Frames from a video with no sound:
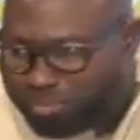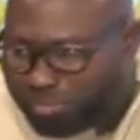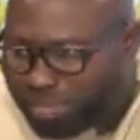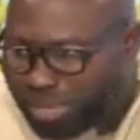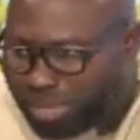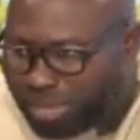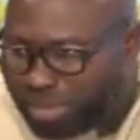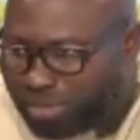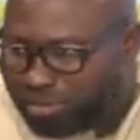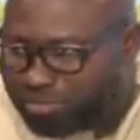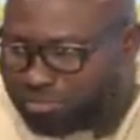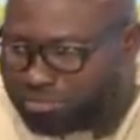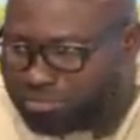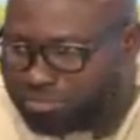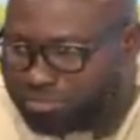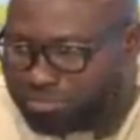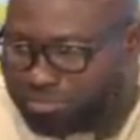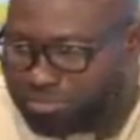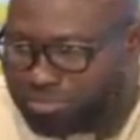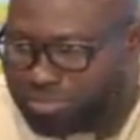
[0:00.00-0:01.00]

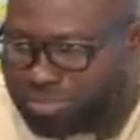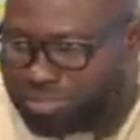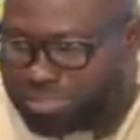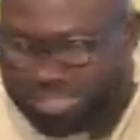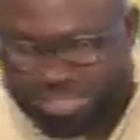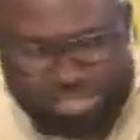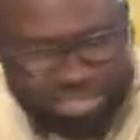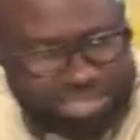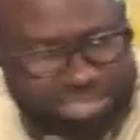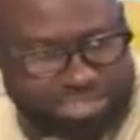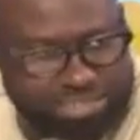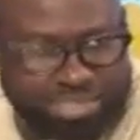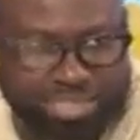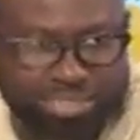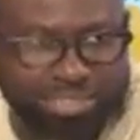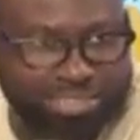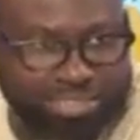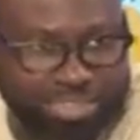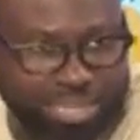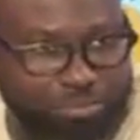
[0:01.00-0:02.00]
His Excellency,
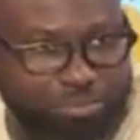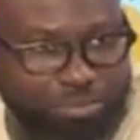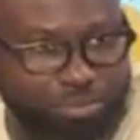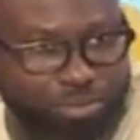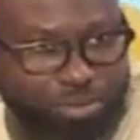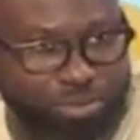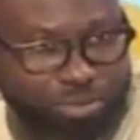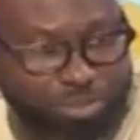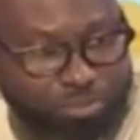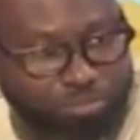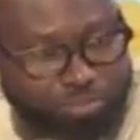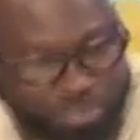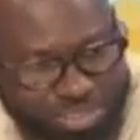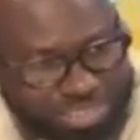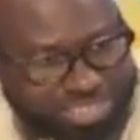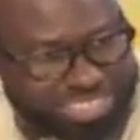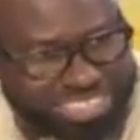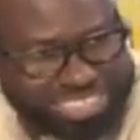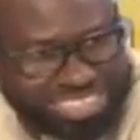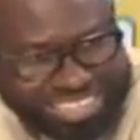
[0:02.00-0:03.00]
at the time he was the
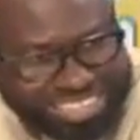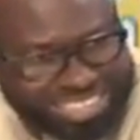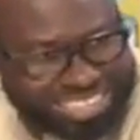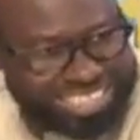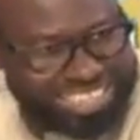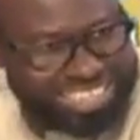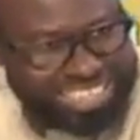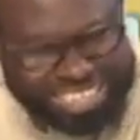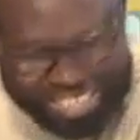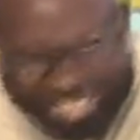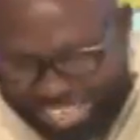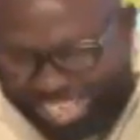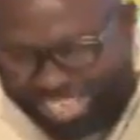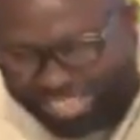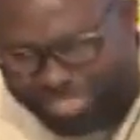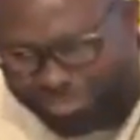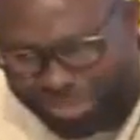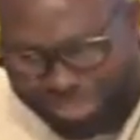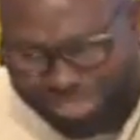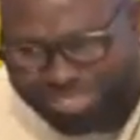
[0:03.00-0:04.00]
president-elect, he
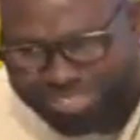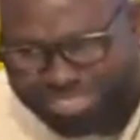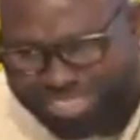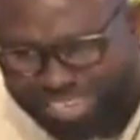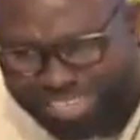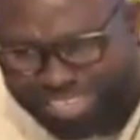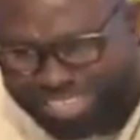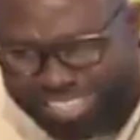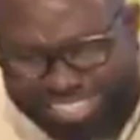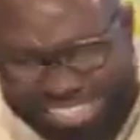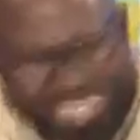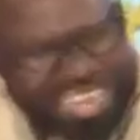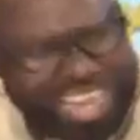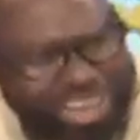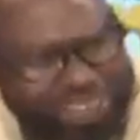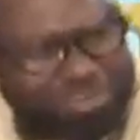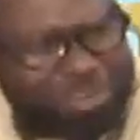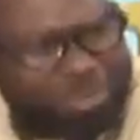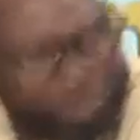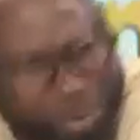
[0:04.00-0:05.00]
admitted that he didn't
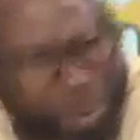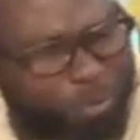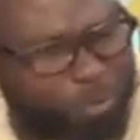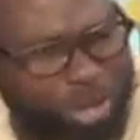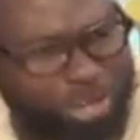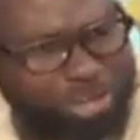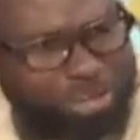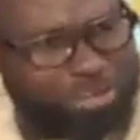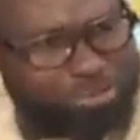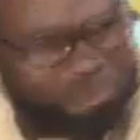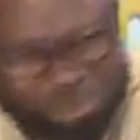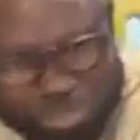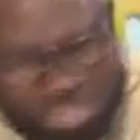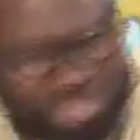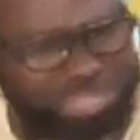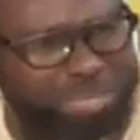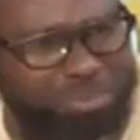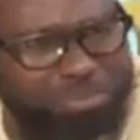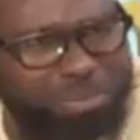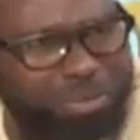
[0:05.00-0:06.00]
have the power to
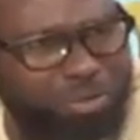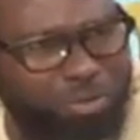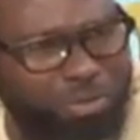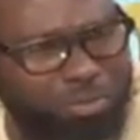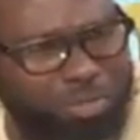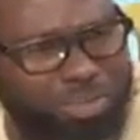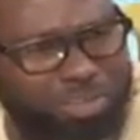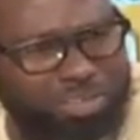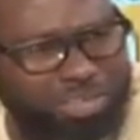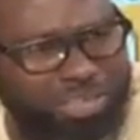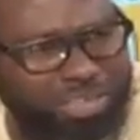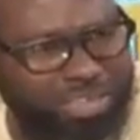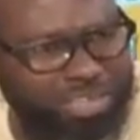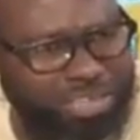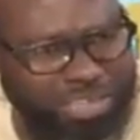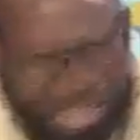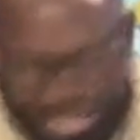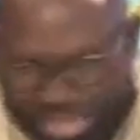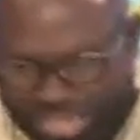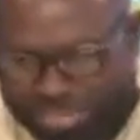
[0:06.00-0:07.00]
set up that committee.
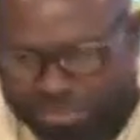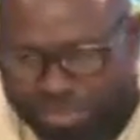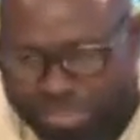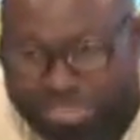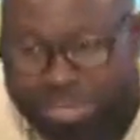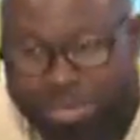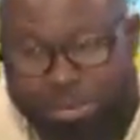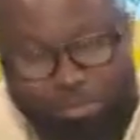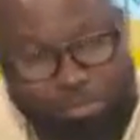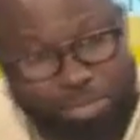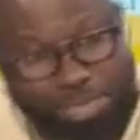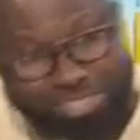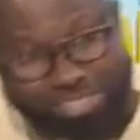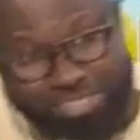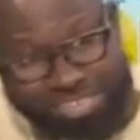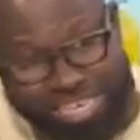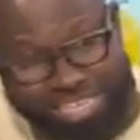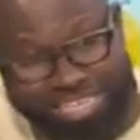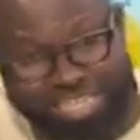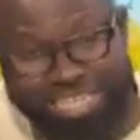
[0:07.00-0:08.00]
He admitted, but
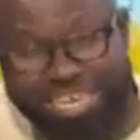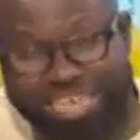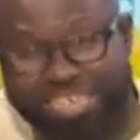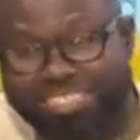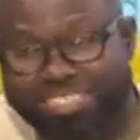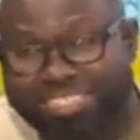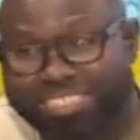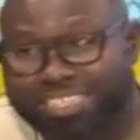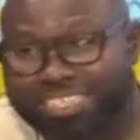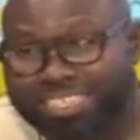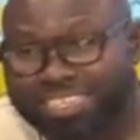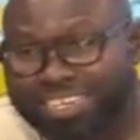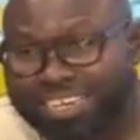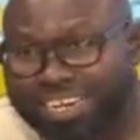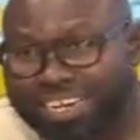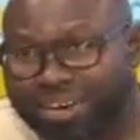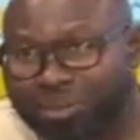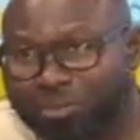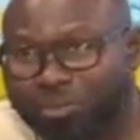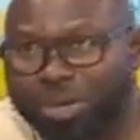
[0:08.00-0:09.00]
said that,
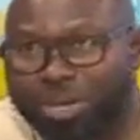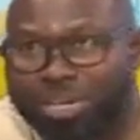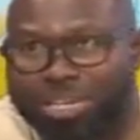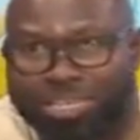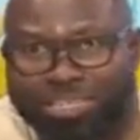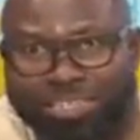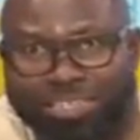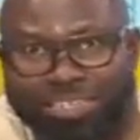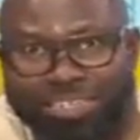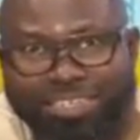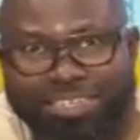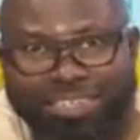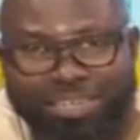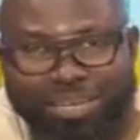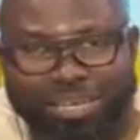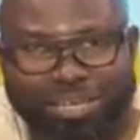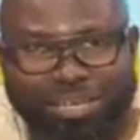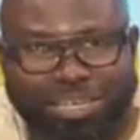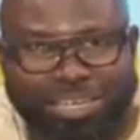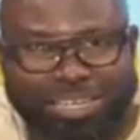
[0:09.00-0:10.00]

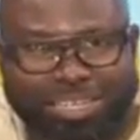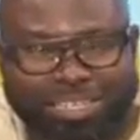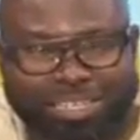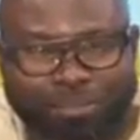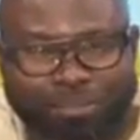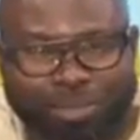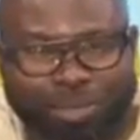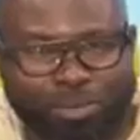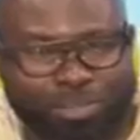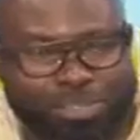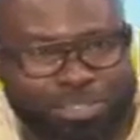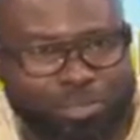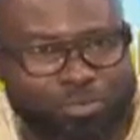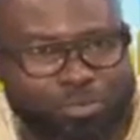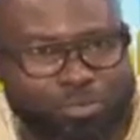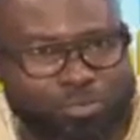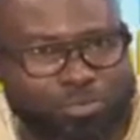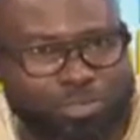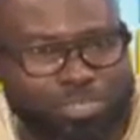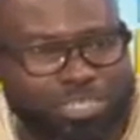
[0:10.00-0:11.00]
because the
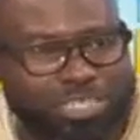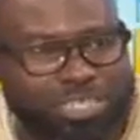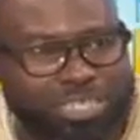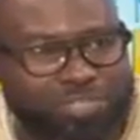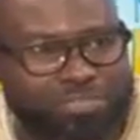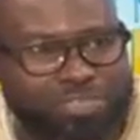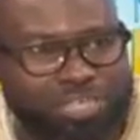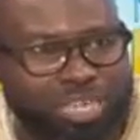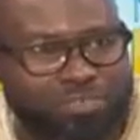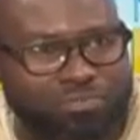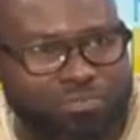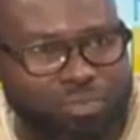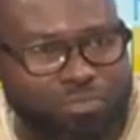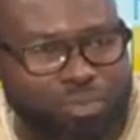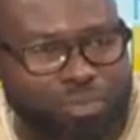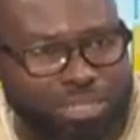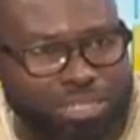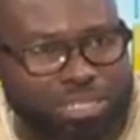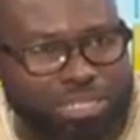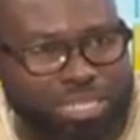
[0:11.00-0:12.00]
Constitution gives
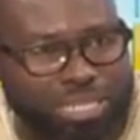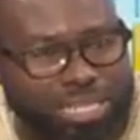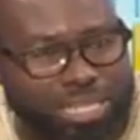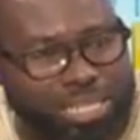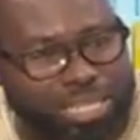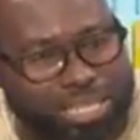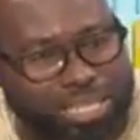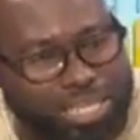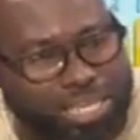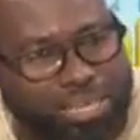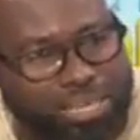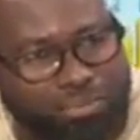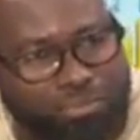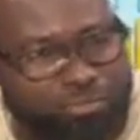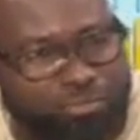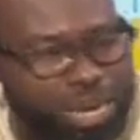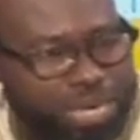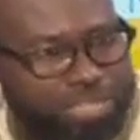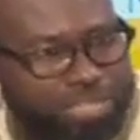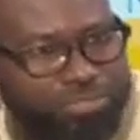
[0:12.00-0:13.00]
everybody the
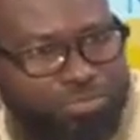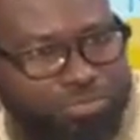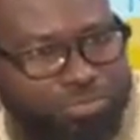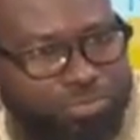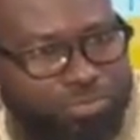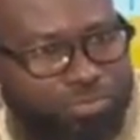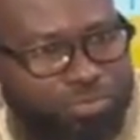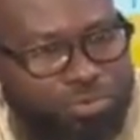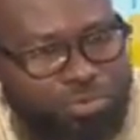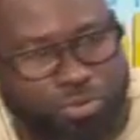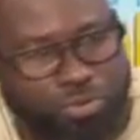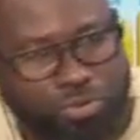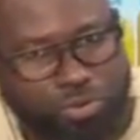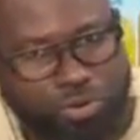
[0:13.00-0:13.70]
right to